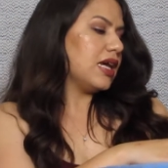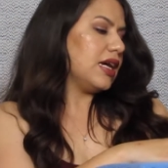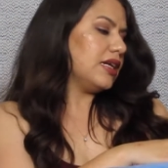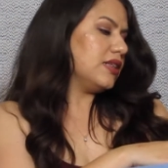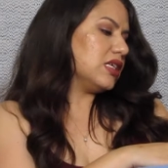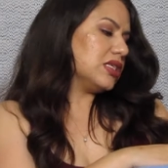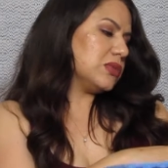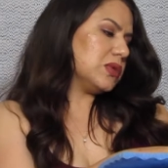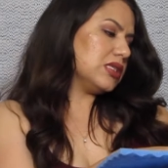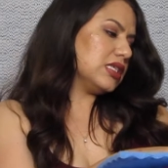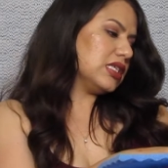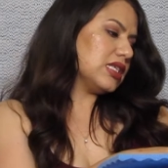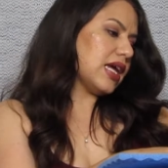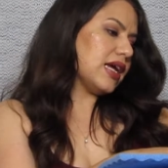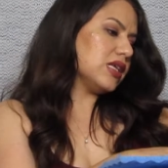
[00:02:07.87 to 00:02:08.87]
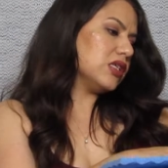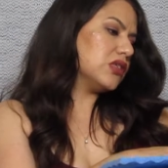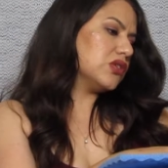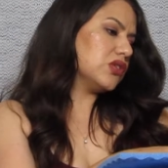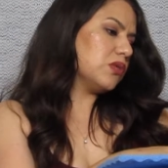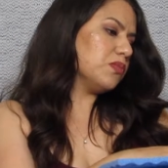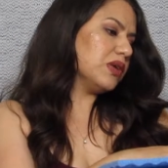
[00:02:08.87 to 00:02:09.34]
And this one says,
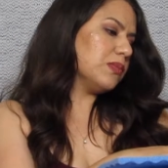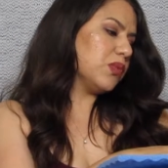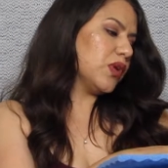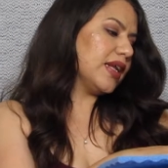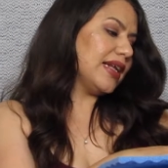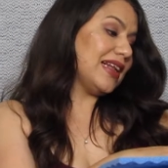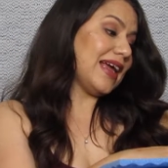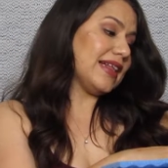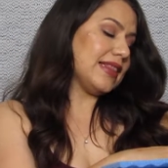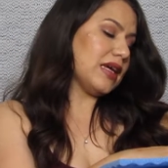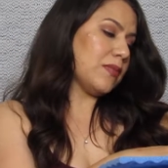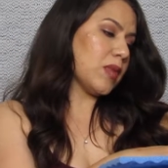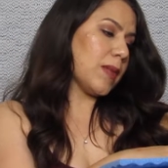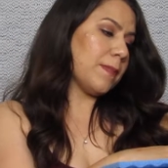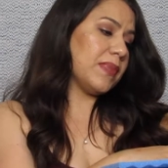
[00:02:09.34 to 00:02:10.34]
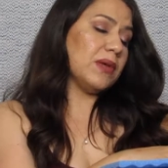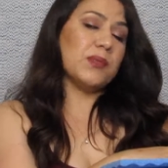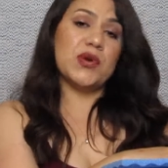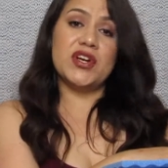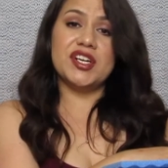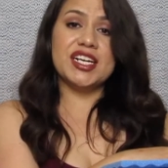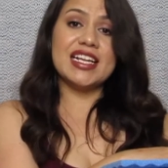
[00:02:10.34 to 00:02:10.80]
don't be pretty like them, be
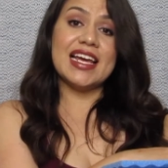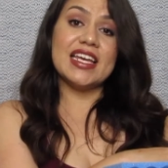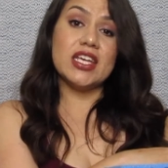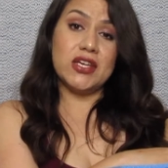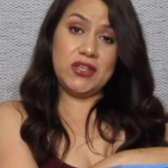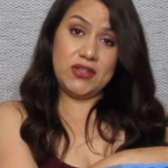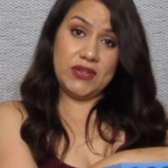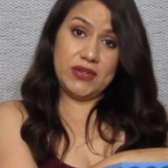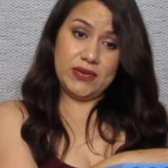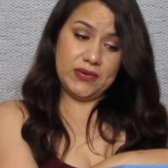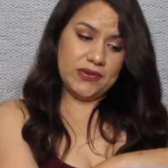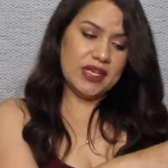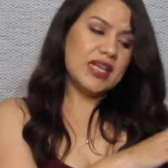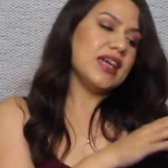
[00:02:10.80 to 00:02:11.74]
pretty like you.